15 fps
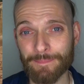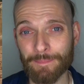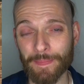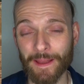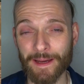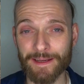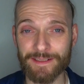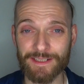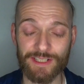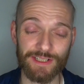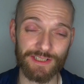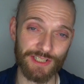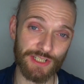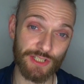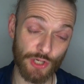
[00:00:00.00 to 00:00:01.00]
and
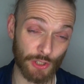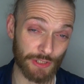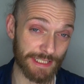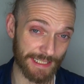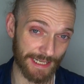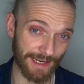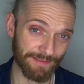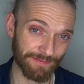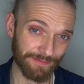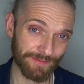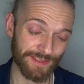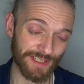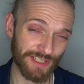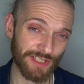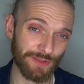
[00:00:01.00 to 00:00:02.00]
she's gone deaf
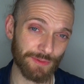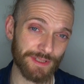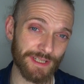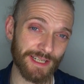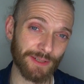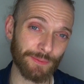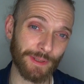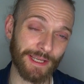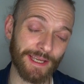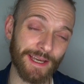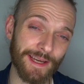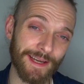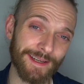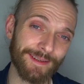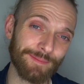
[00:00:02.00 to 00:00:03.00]
since she was in our
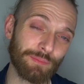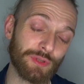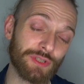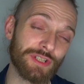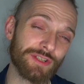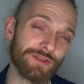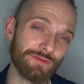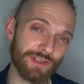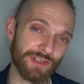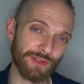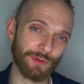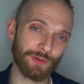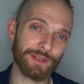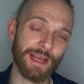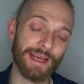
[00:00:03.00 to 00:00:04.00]
care, but she's
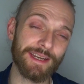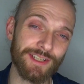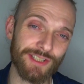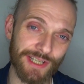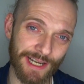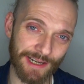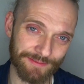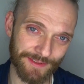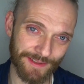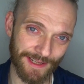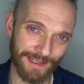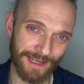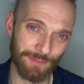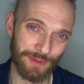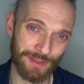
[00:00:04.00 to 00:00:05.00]
restored energy after
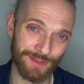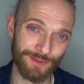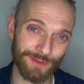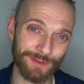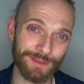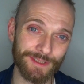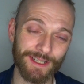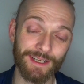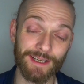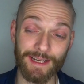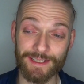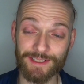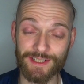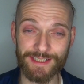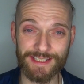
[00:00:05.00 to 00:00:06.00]
that episode,
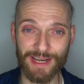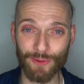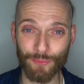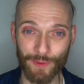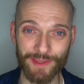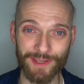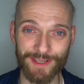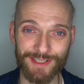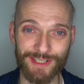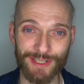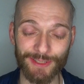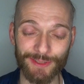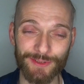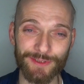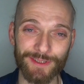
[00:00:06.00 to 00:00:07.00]
and she's now with her
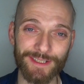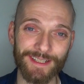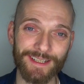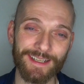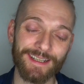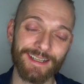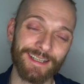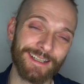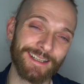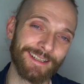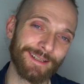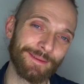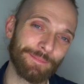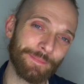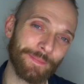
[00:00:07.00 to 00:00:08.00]
children.
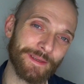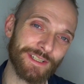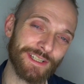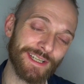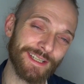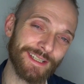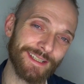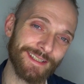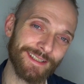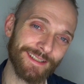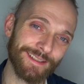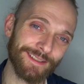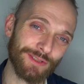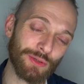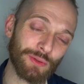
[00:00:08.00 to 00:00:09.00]
She
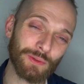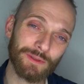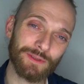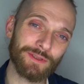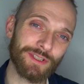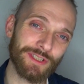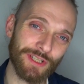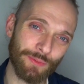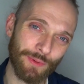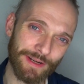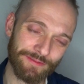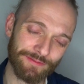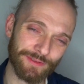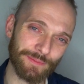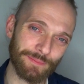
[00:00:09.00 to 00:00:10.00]
told us she went
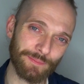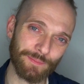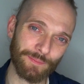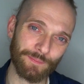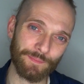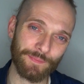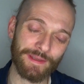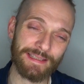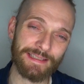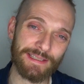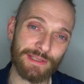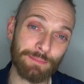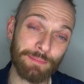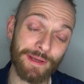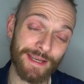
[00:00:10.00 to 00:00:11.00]
from
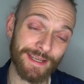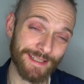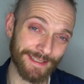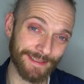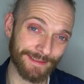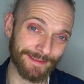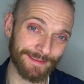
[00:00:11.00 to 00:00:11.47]
debating.